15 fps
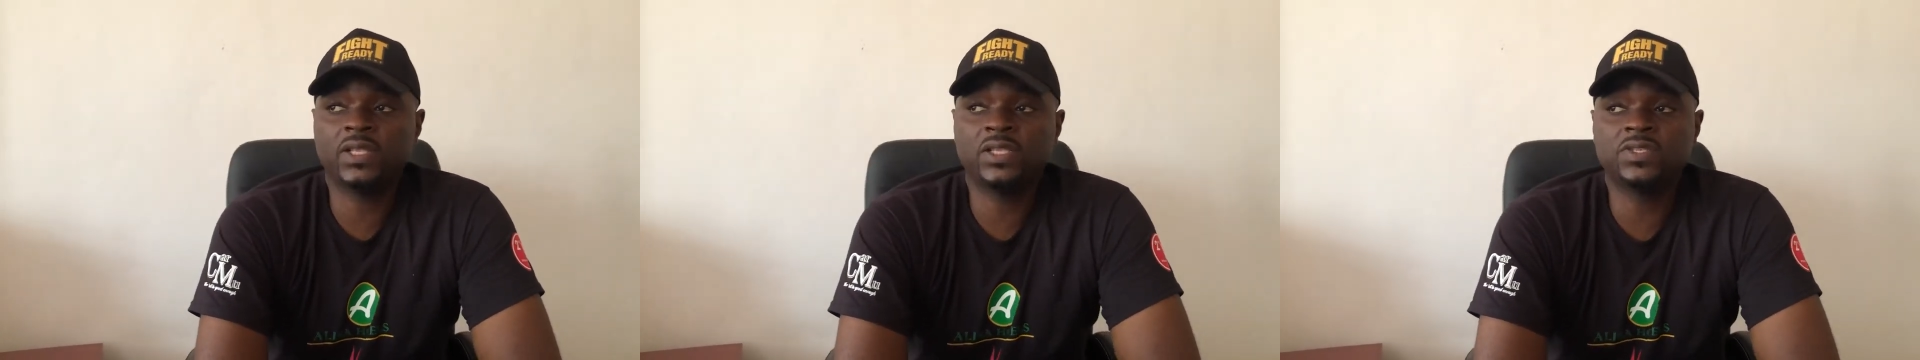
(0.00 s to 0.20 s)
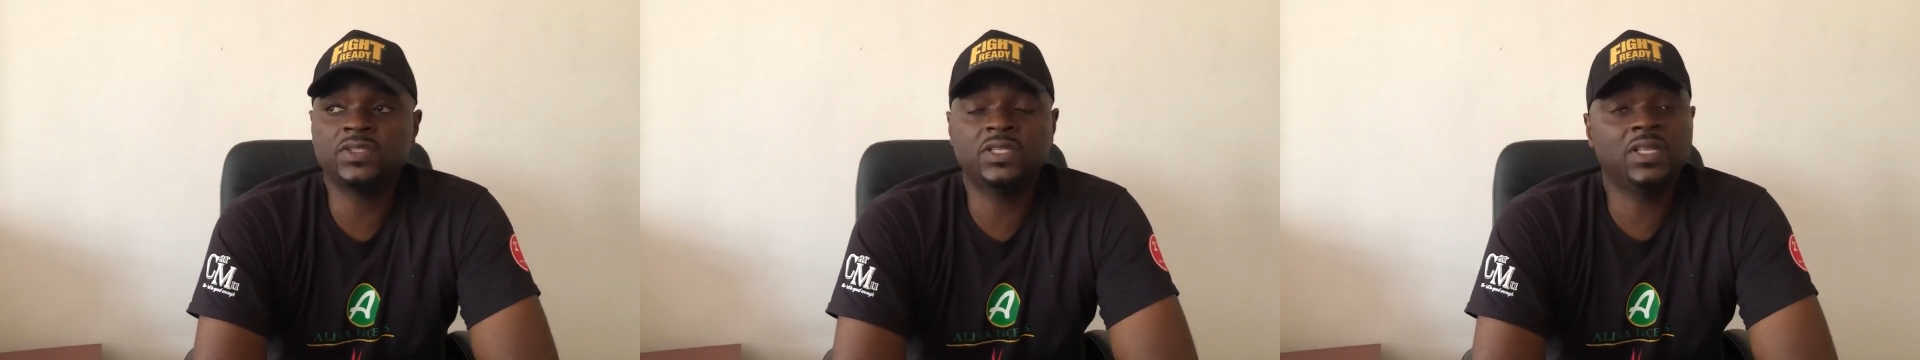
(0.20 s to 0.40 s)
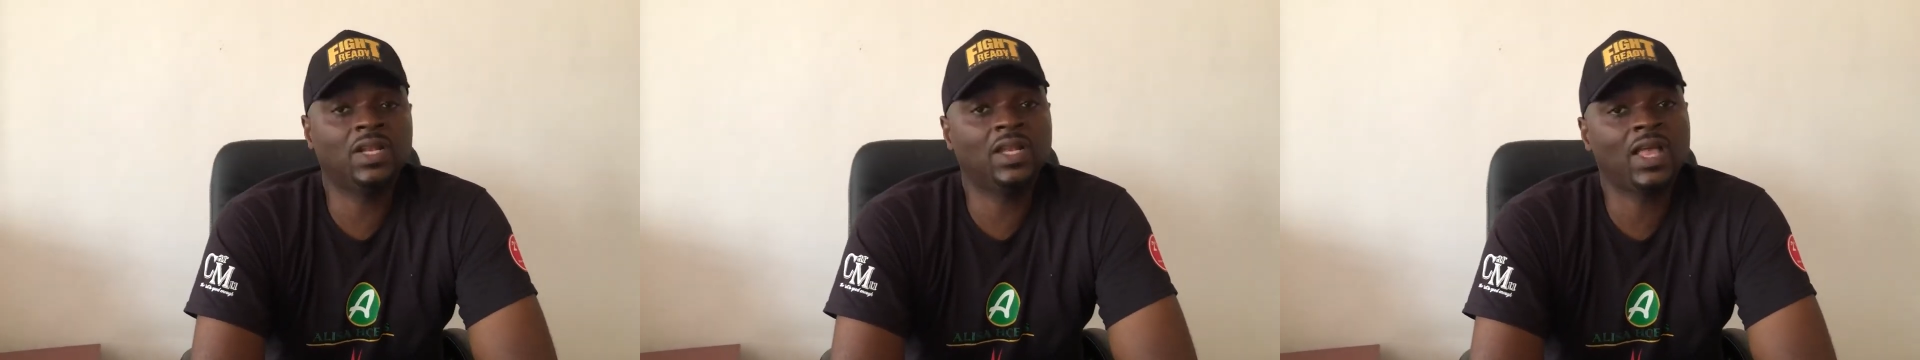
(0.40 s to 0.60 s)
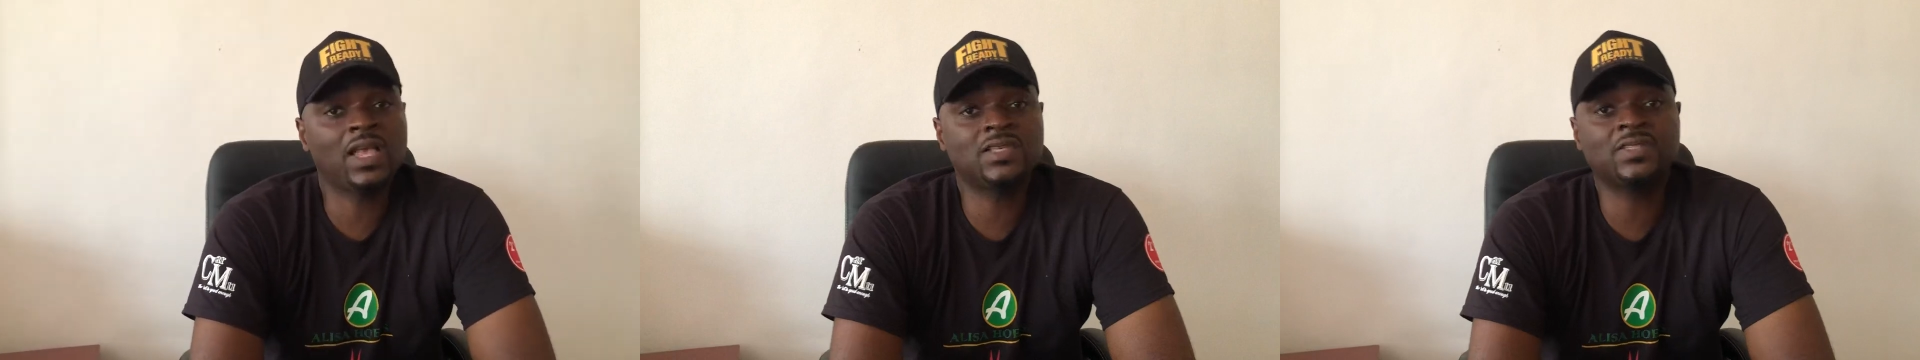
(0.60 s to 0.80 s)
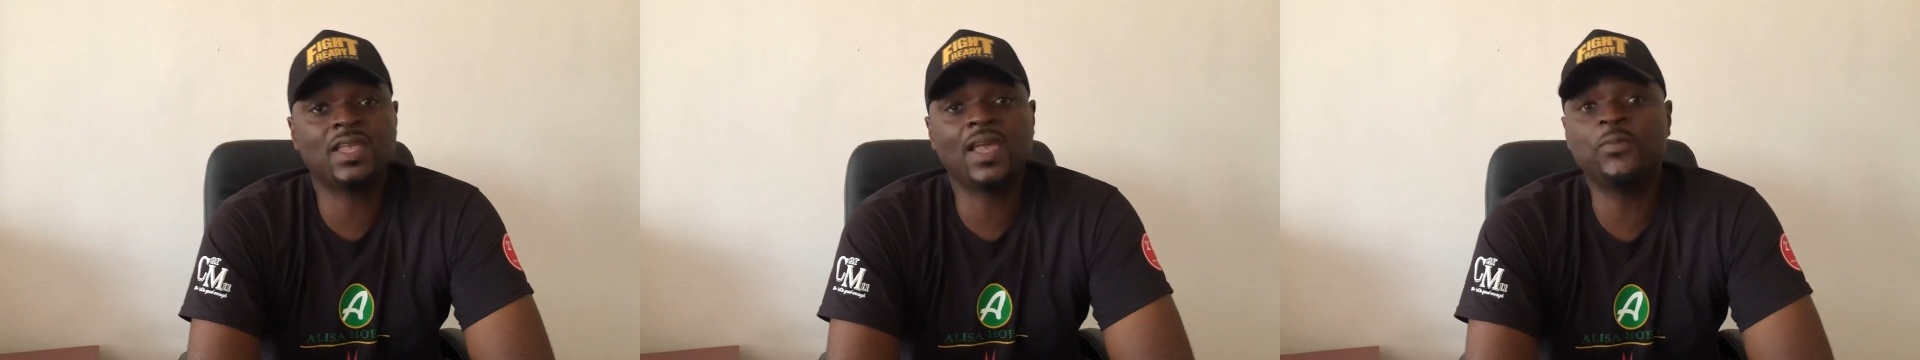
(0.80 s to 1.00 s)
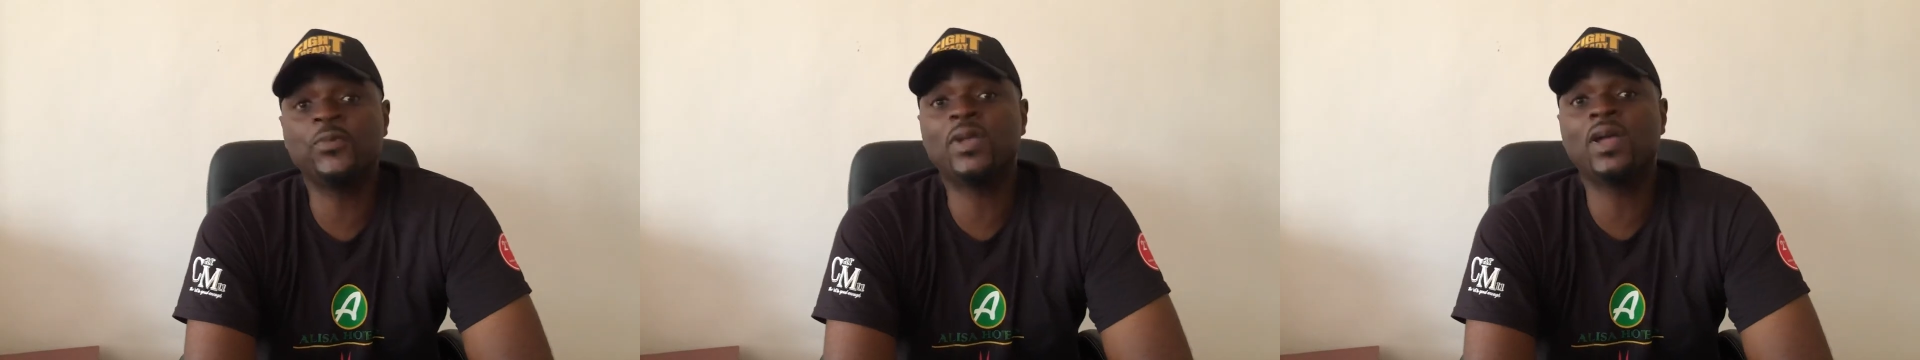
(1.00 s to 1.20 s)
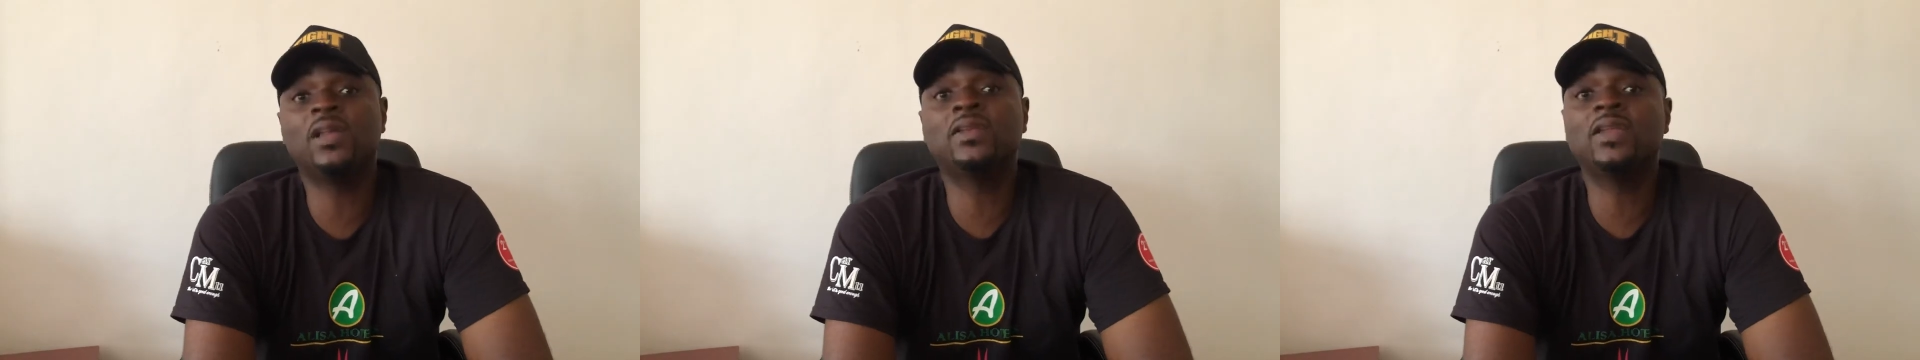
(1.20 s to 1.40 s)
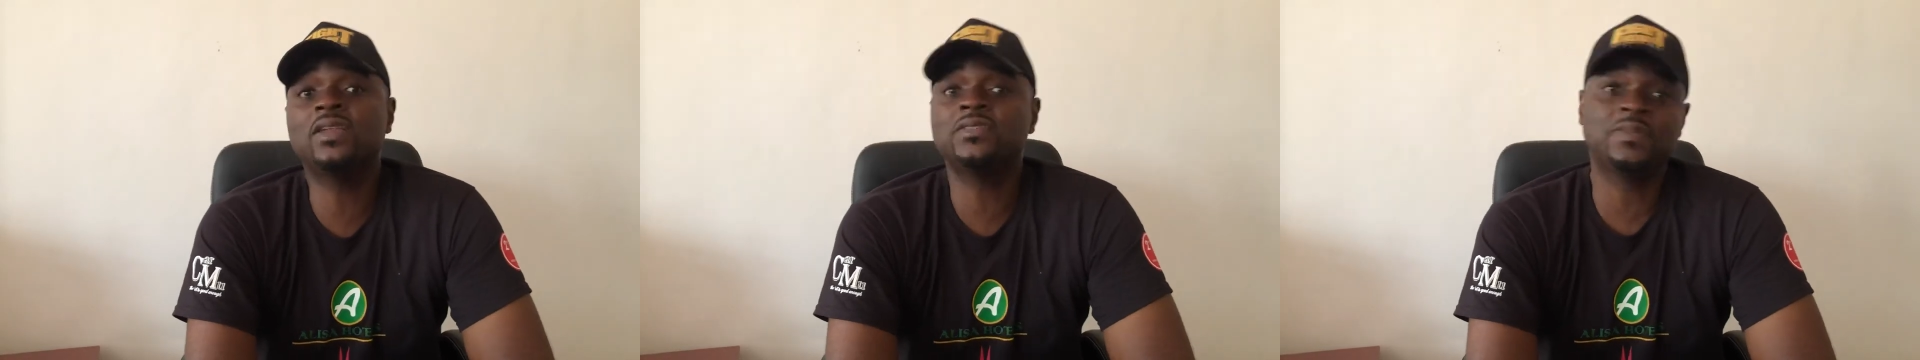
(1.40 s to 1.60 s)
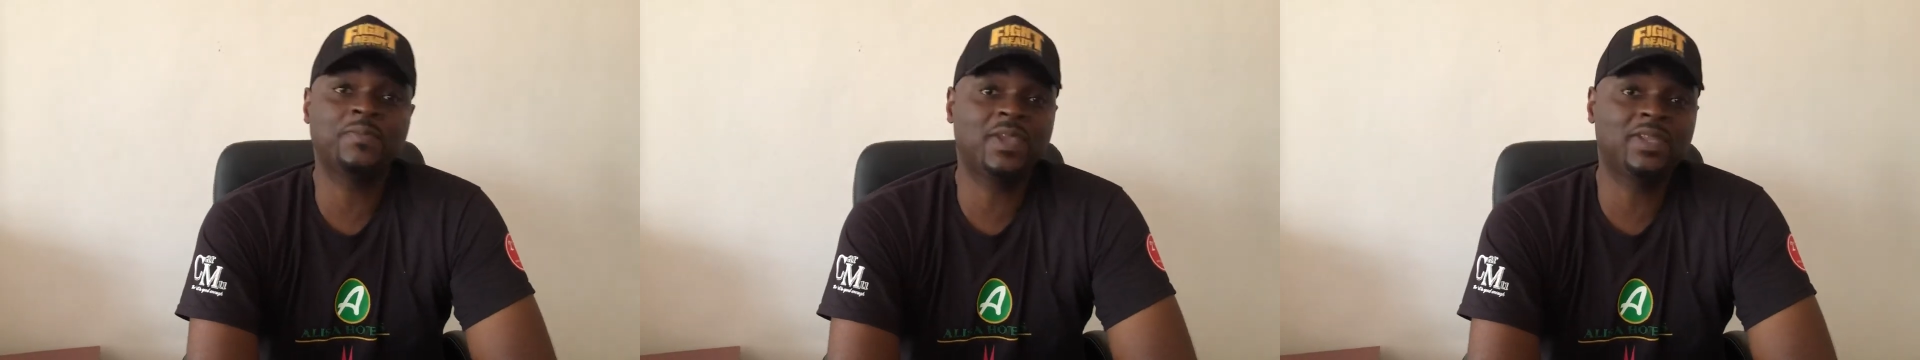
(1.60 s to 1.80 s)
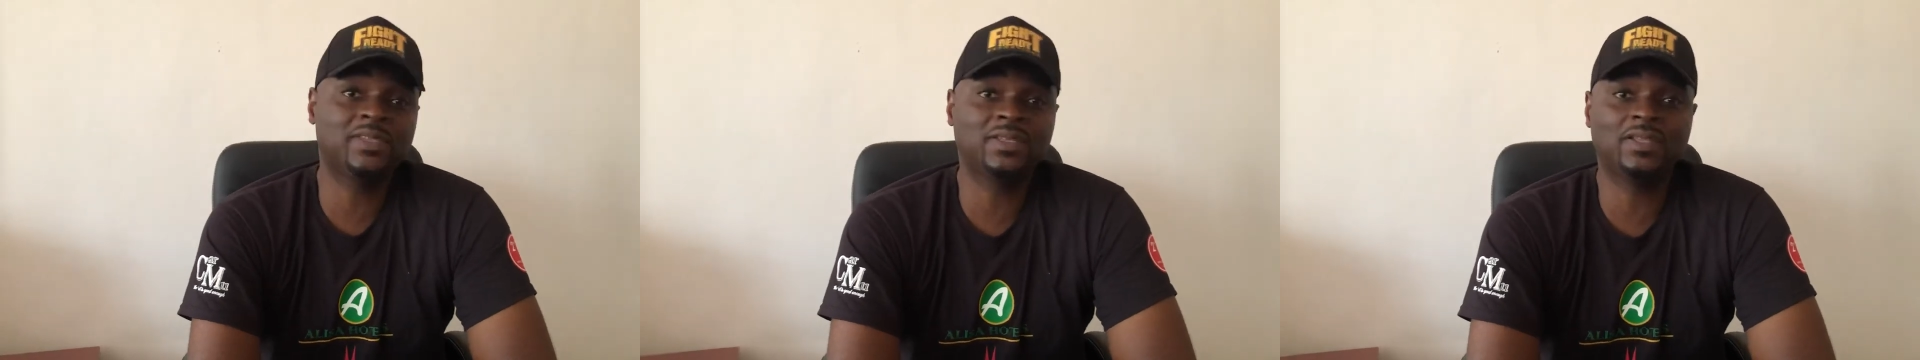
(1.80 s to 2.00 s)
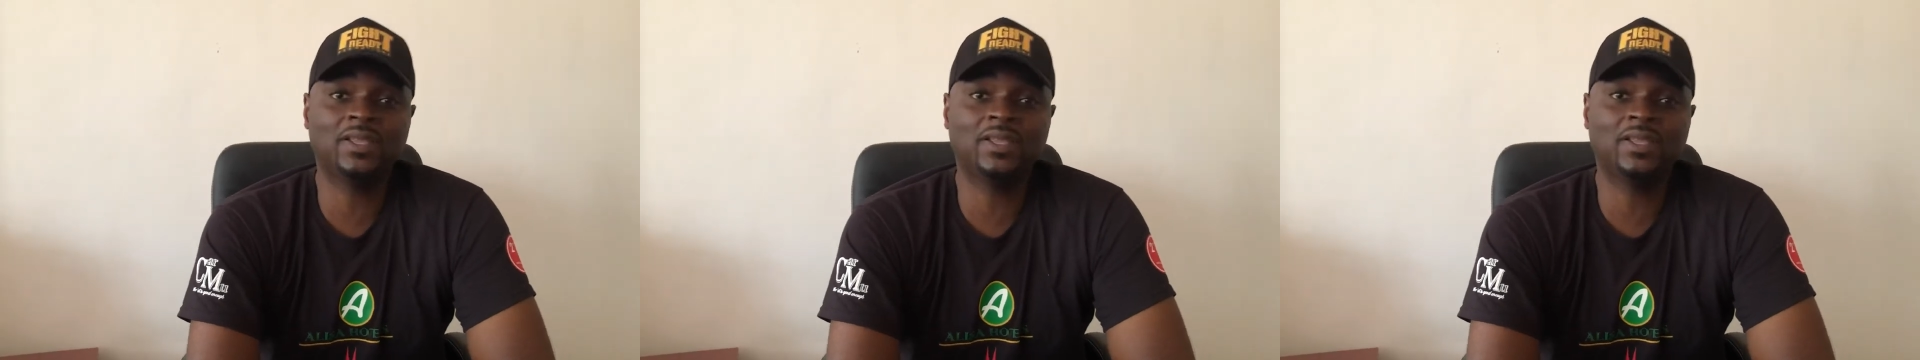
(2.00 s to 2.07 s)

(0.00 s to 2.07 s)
You see, the last time we underestimated